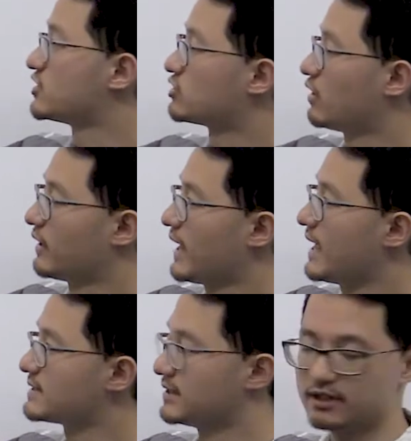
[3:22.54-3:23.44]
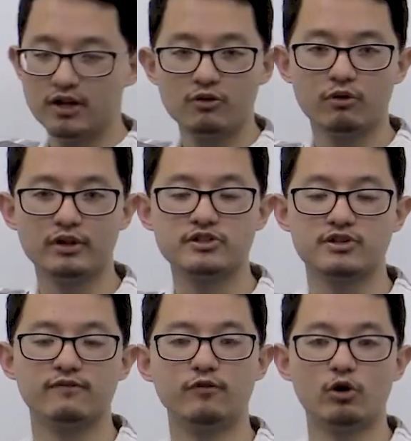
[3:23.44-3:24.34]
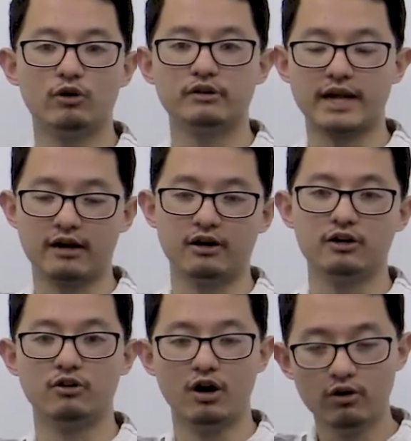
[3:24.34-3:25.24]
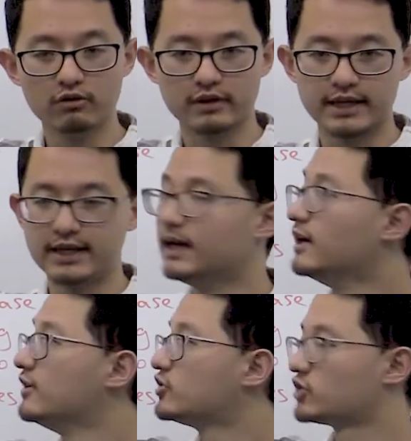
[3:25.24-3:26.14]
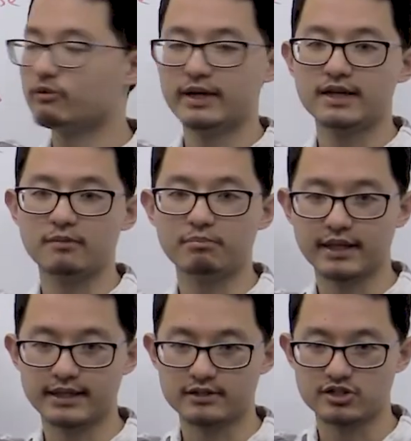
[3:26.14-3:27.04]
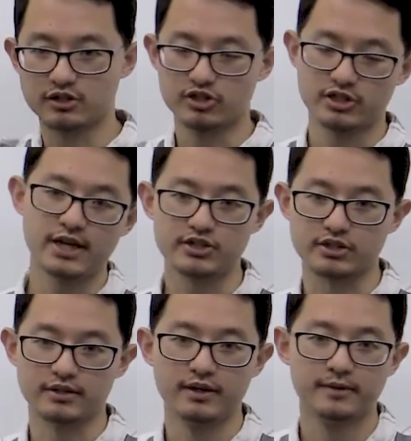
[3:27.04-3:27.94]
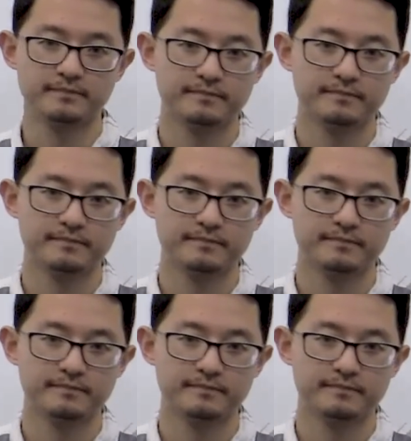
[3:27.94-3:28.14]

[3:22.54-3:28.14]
the strong acid where there's a forward arrow only showing complete dissociation.